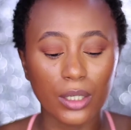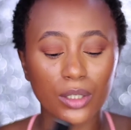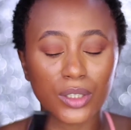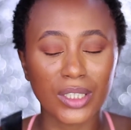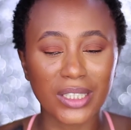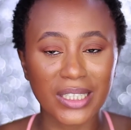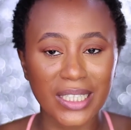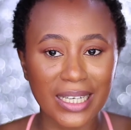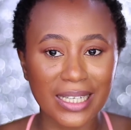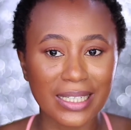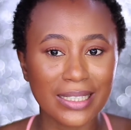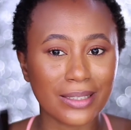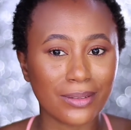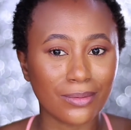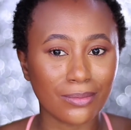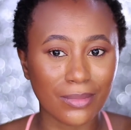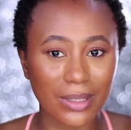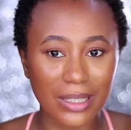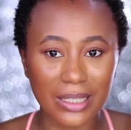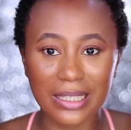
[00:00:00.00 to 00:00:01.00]
also say
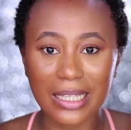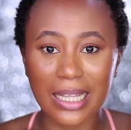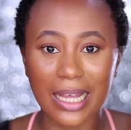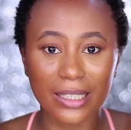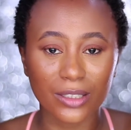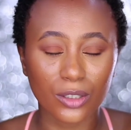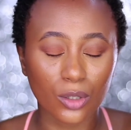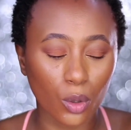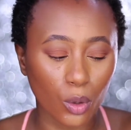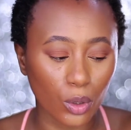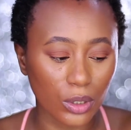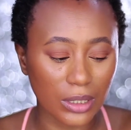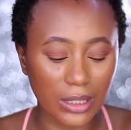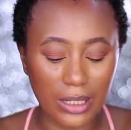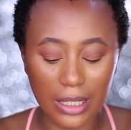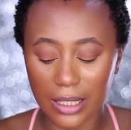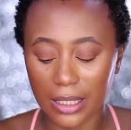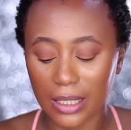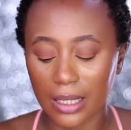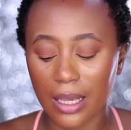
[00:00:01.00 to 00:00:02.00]
it lasts all
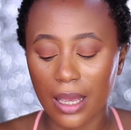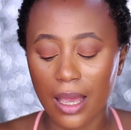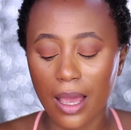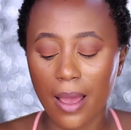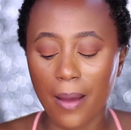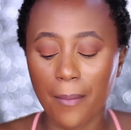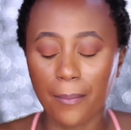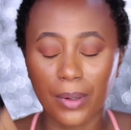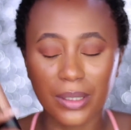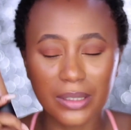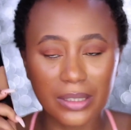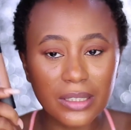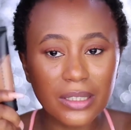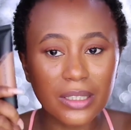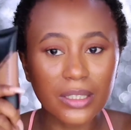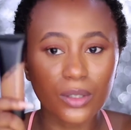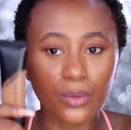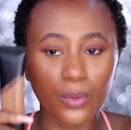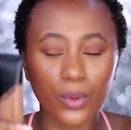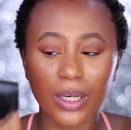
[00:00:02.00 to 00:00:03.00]
day, but
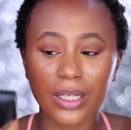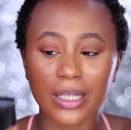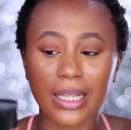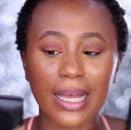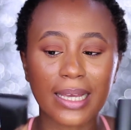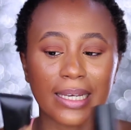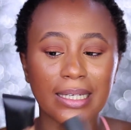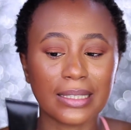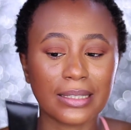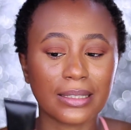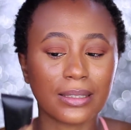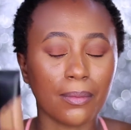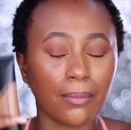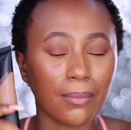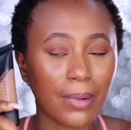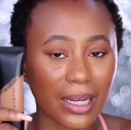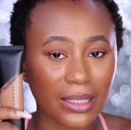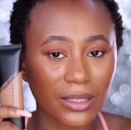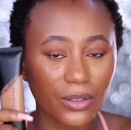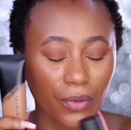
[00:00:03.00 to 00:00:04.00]
this is the one, like it's a
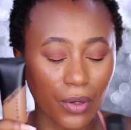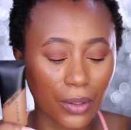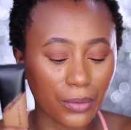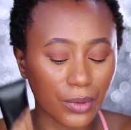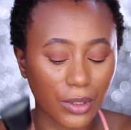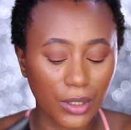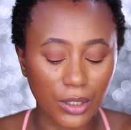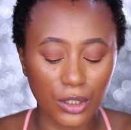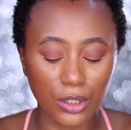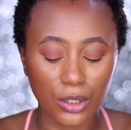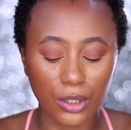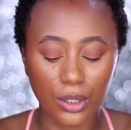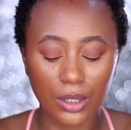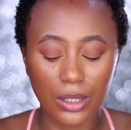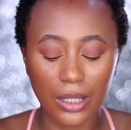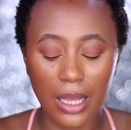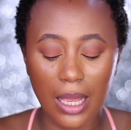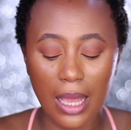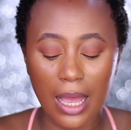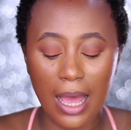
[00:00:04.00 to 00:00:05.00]
matte
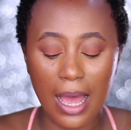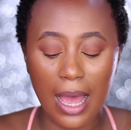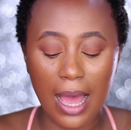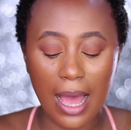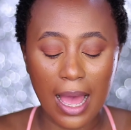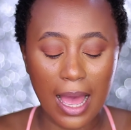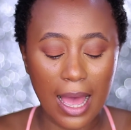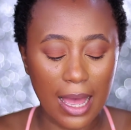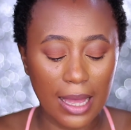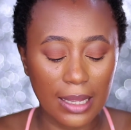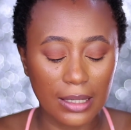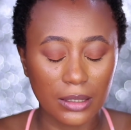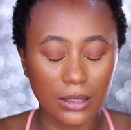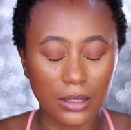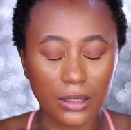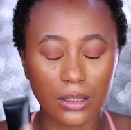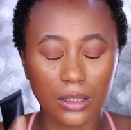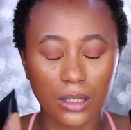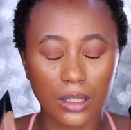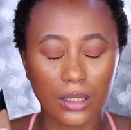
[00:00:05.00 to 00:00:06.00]
foundation.
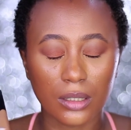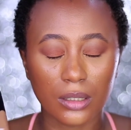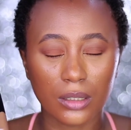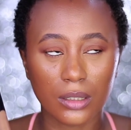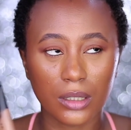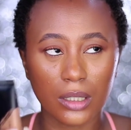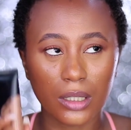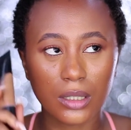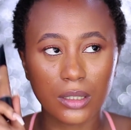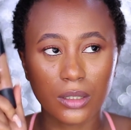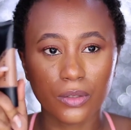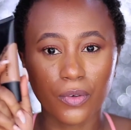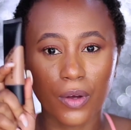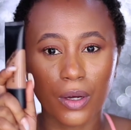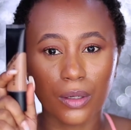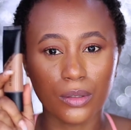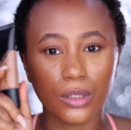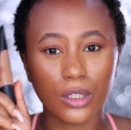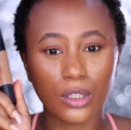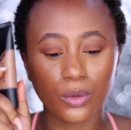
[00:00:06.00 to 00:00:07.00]
And this
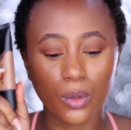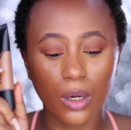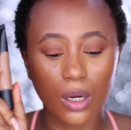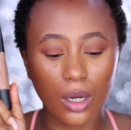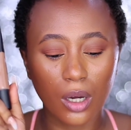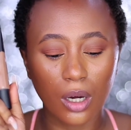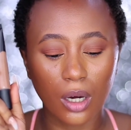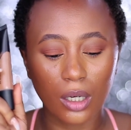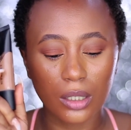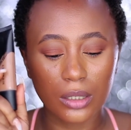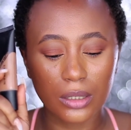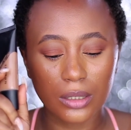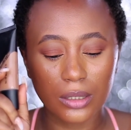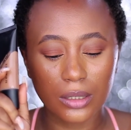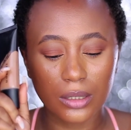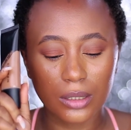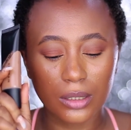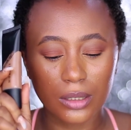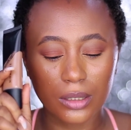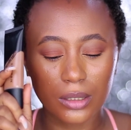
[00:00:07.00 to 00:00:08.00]
one
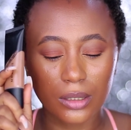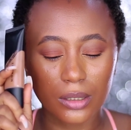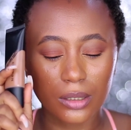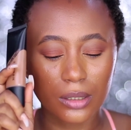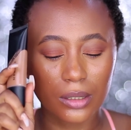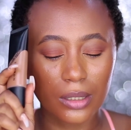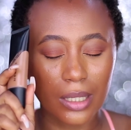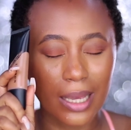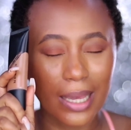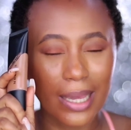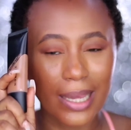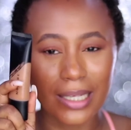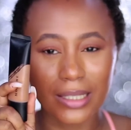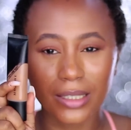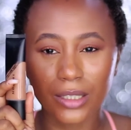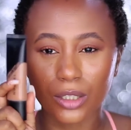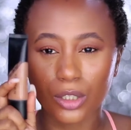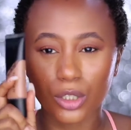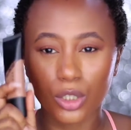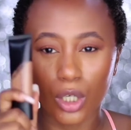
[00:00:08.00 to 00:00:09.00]
costs
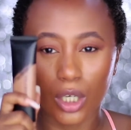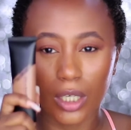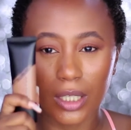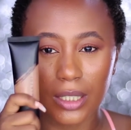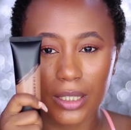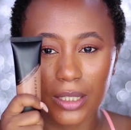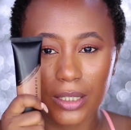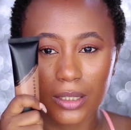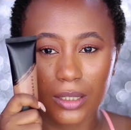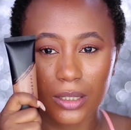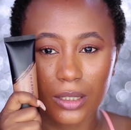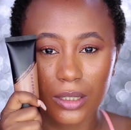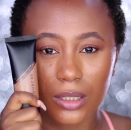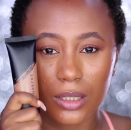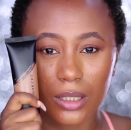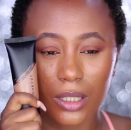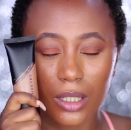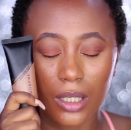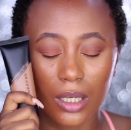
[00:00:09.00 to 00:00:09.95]
$8.